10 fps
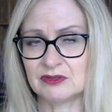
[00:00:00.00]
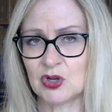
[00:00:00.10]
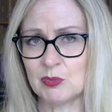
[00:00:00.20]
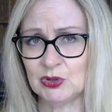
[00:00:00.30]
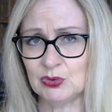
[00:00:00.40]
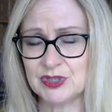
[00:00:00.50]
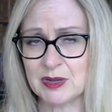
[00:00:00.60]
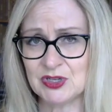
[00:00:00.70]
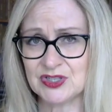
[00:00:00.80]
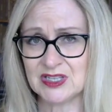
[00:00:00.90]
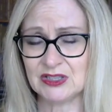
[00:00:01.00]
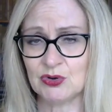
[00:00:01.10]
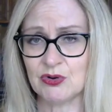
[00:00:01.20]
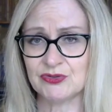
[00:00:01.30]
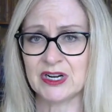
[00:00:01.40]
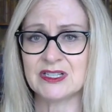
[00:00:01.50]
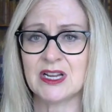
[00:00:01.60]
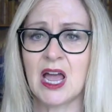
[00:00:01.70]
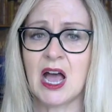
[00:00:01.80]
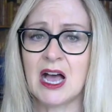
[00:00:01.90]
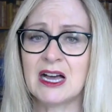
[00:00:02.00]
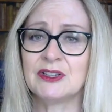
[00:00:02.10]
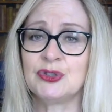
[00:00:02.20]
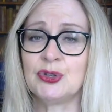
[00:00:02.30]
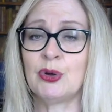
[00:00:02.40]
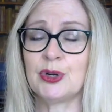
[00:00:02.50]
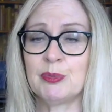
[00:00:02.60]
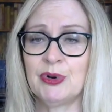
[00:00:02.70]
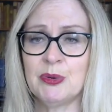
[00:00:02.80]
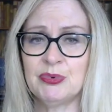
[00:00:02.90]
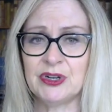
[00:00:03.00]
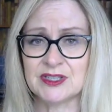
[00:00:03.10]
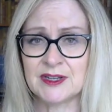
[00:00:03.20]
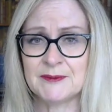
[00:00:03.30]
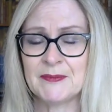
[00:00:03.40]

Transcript: common law damages in contract, are not appropriate.